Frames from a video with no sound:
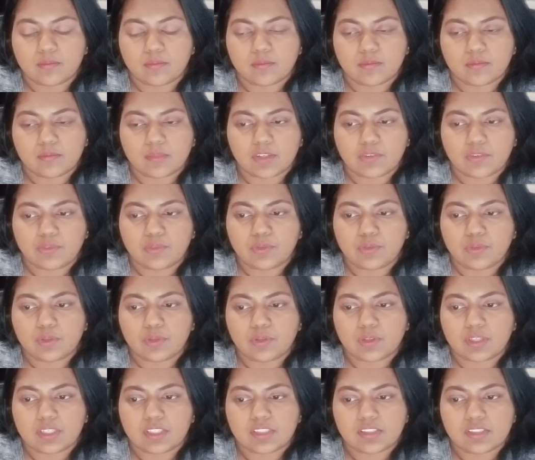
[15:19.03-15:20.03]
a few
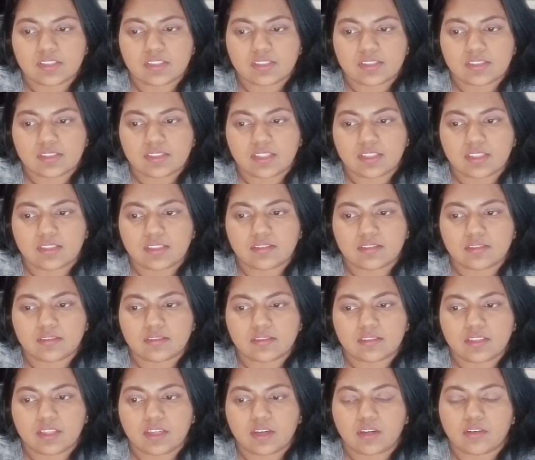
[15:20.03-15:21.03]
locations, and
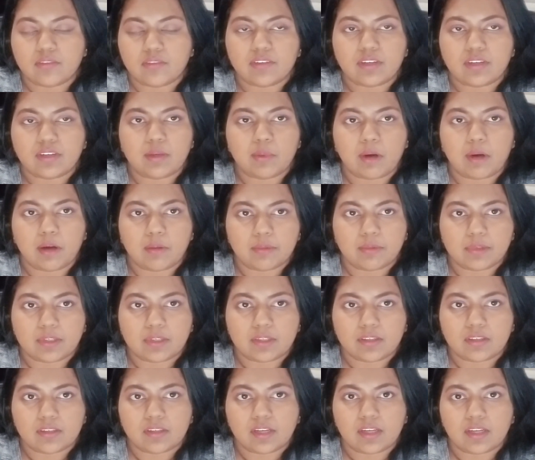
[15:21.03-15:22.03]
they are very
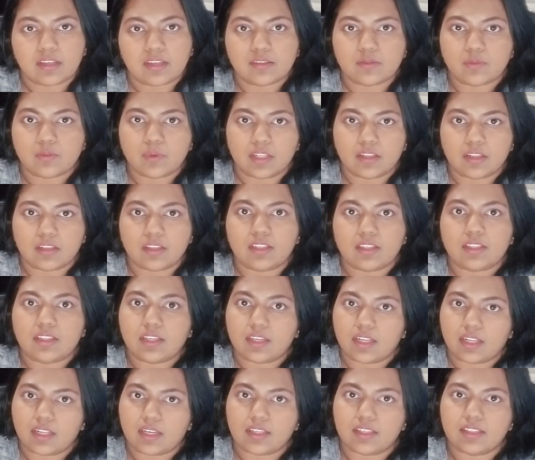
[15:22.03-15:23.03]
popular as well in the
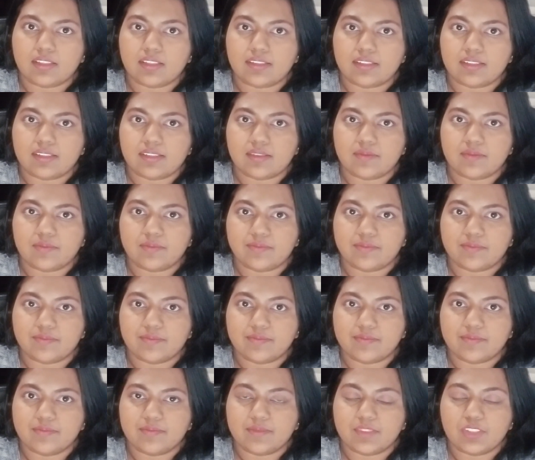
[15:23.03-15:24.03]
Netherlands.
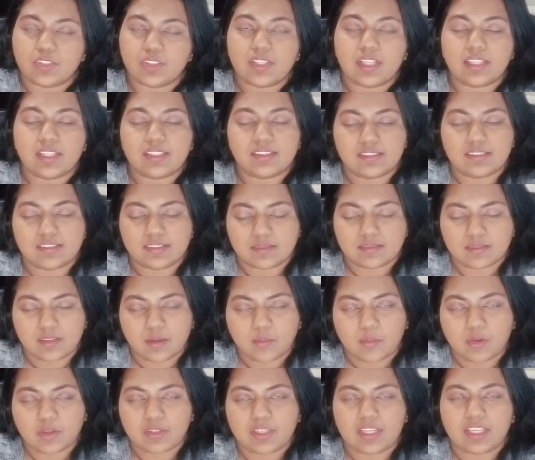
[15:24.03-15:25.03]
So that's
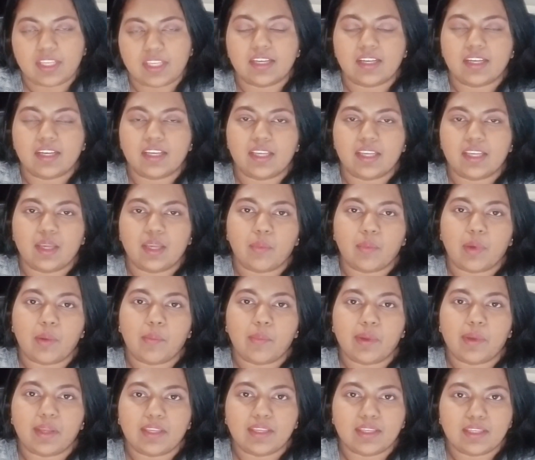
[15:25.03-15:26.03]
about ING and my
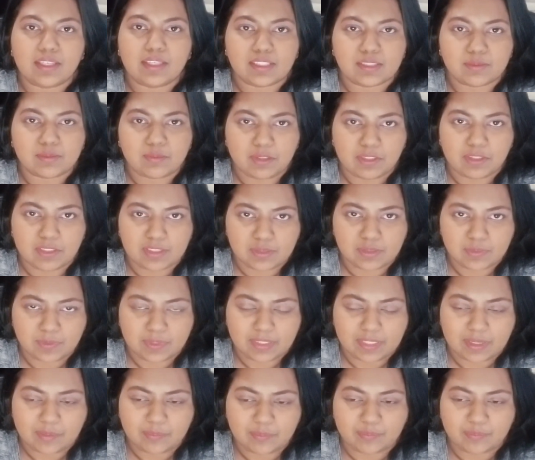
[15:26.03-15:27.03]
banking experience with them.